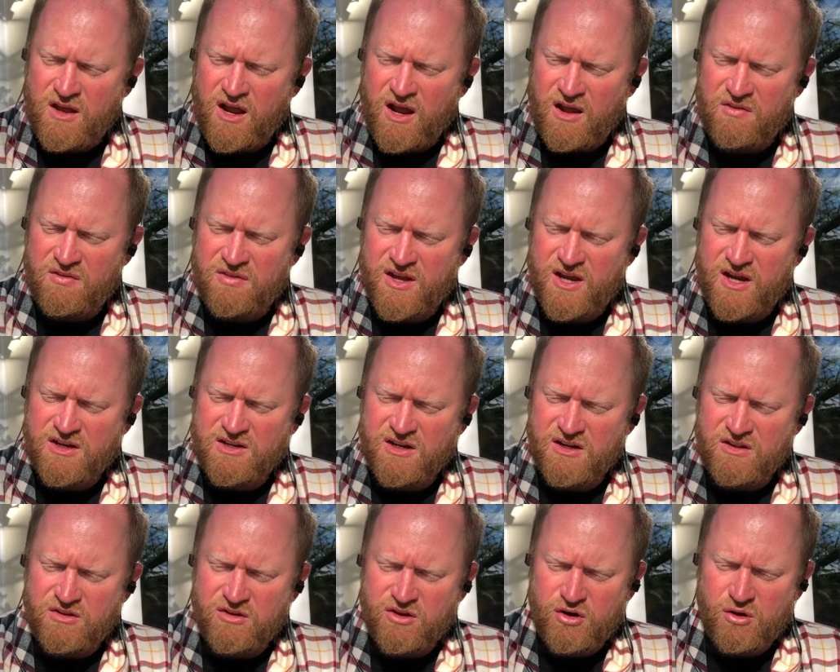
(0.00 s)
and they
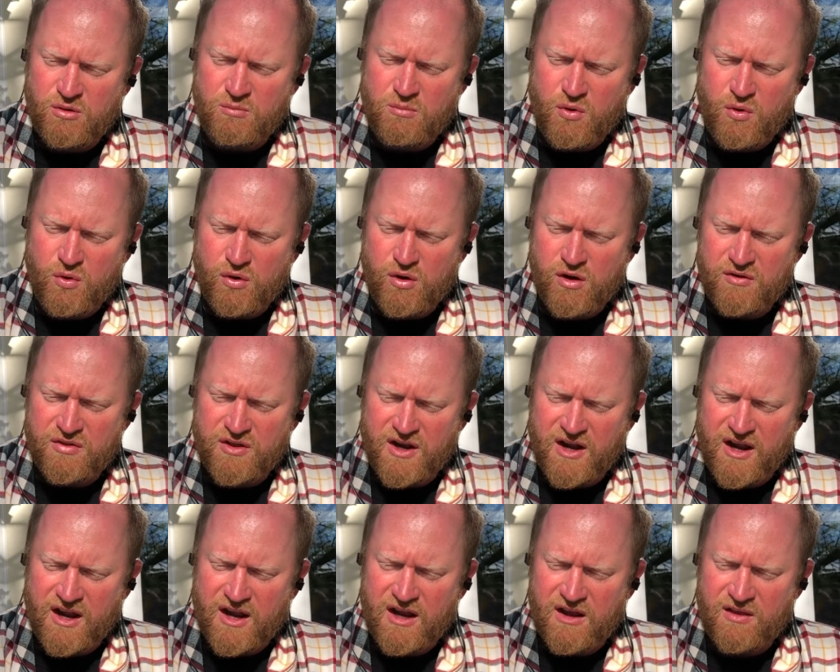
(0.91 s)
did little more than
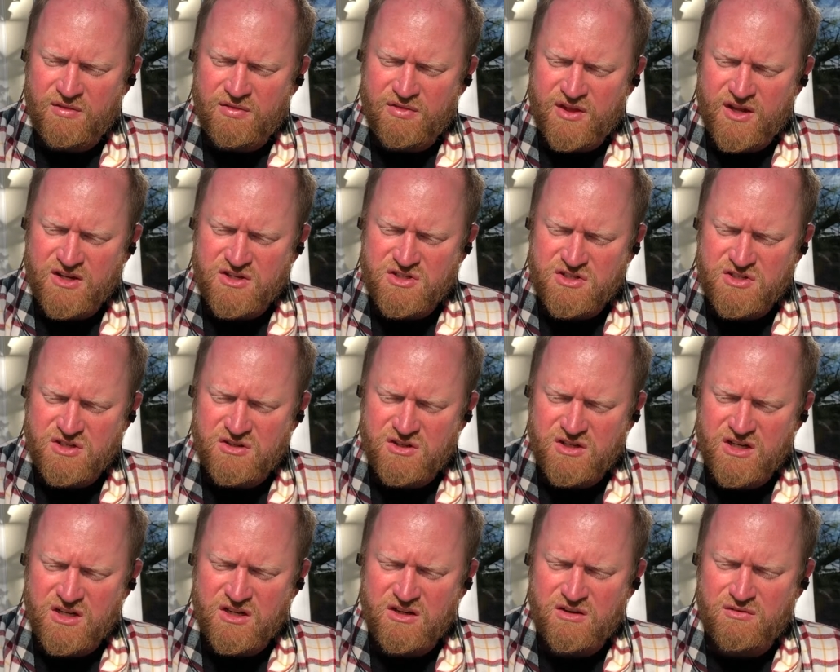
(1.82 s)
hand things to
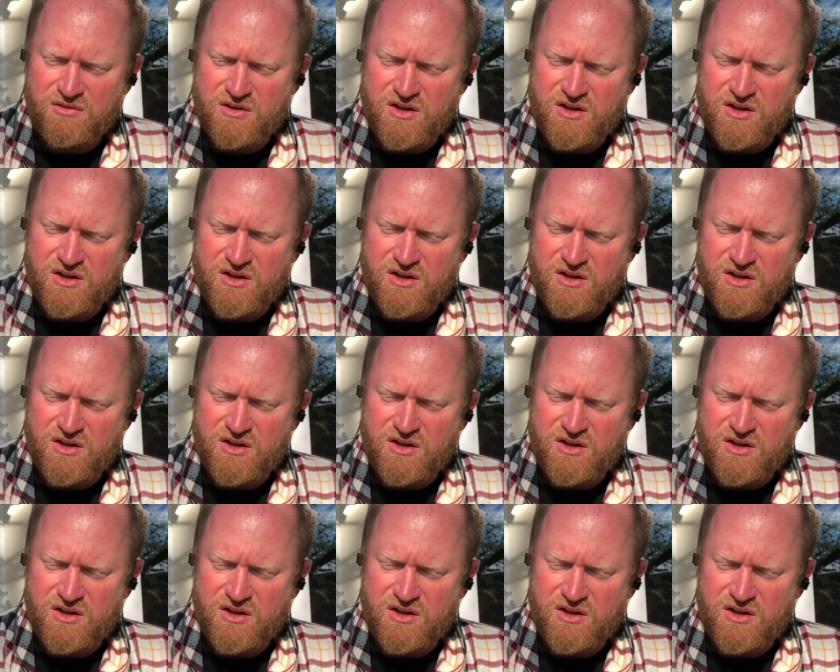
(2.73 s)
the